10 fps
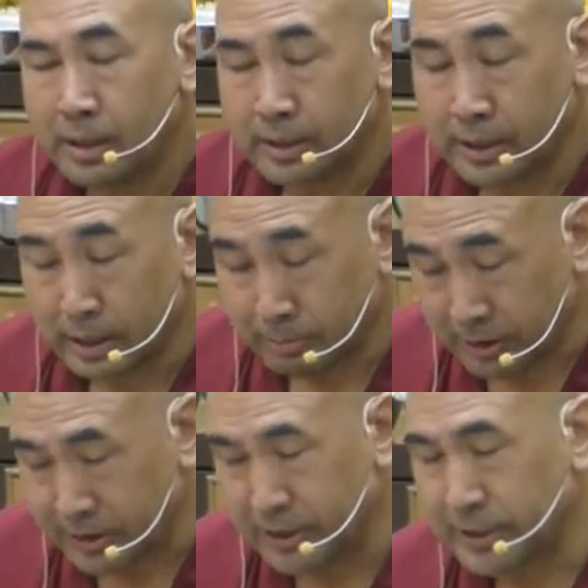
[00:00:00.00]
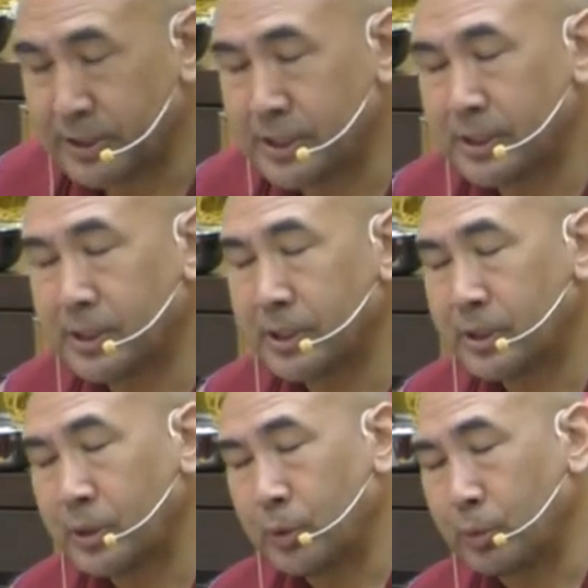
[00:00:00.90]
Then after that,
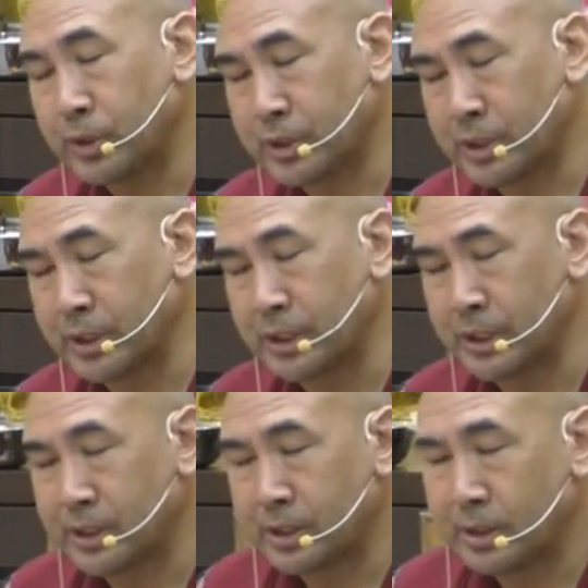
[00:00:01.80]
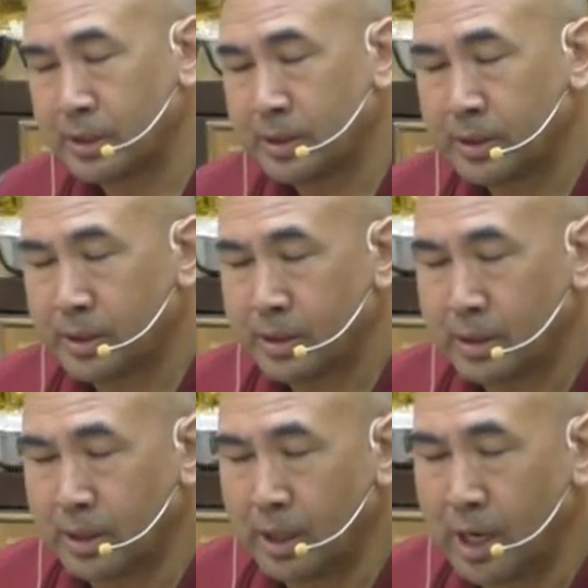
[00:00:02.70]
we studied
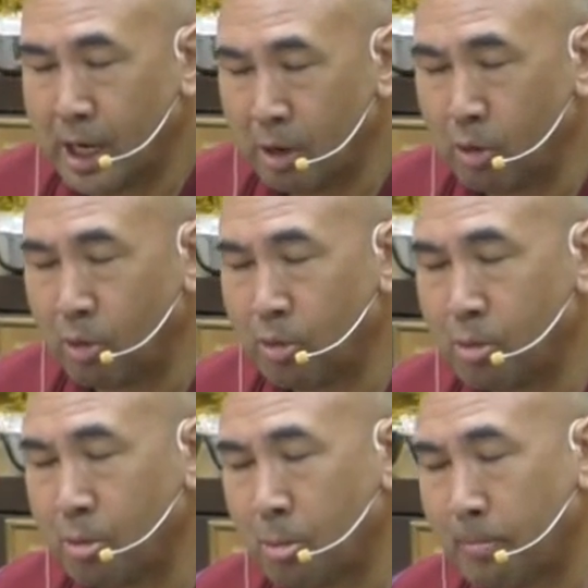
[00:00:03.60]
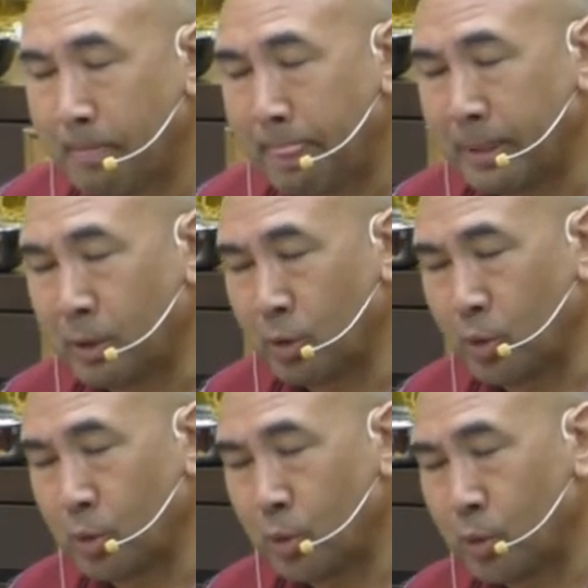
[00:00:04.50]
how, you
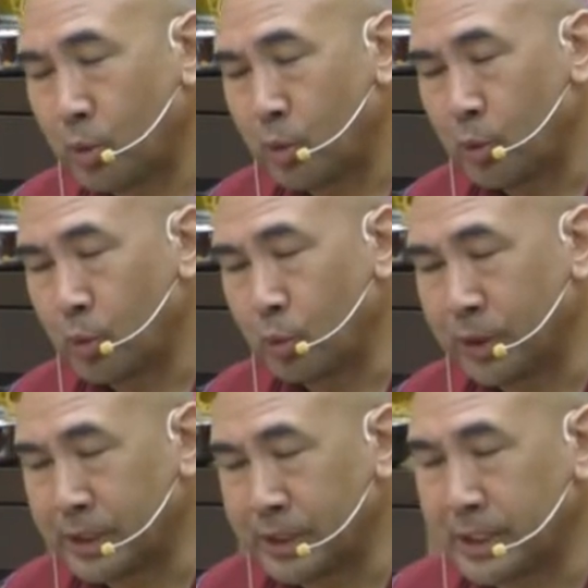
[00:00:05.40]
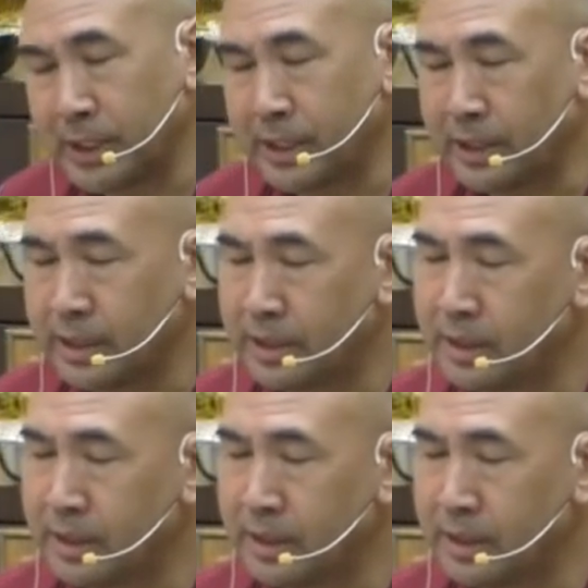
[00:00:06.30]
know, we really